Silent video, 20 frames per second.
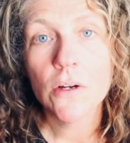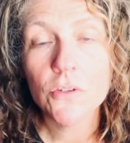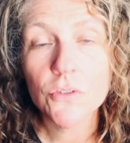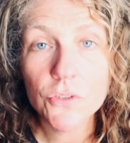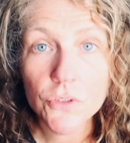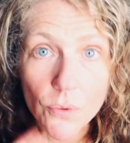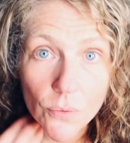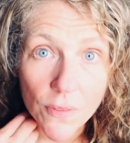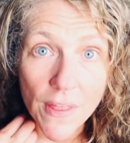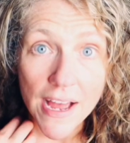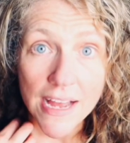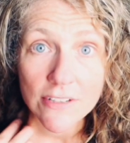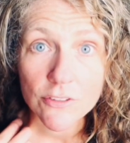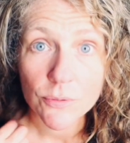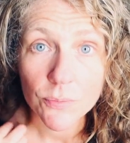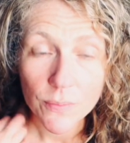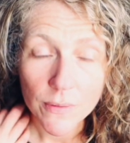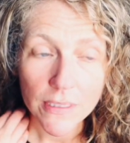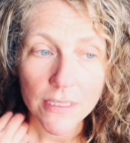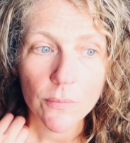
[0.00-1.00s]
So that's
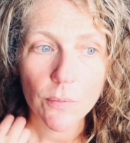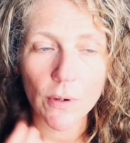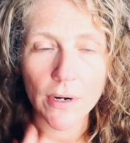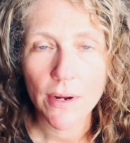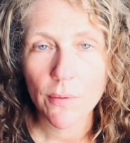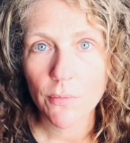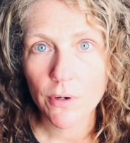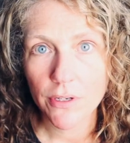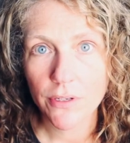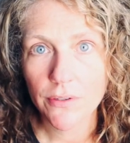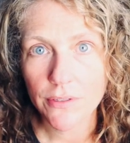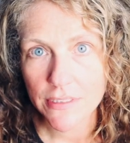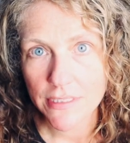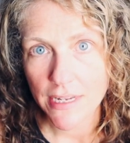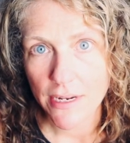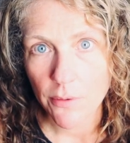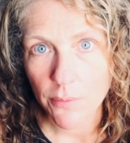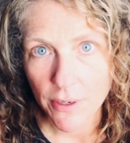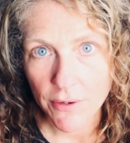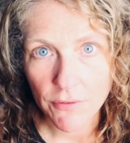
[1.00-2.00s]
really what I want you to
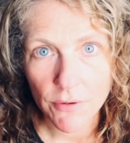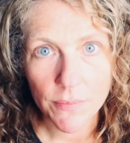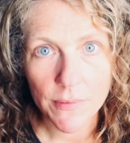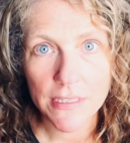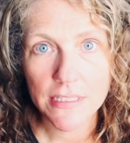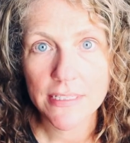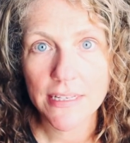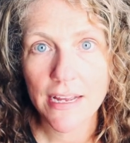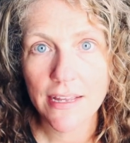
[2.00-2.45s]
take away from this.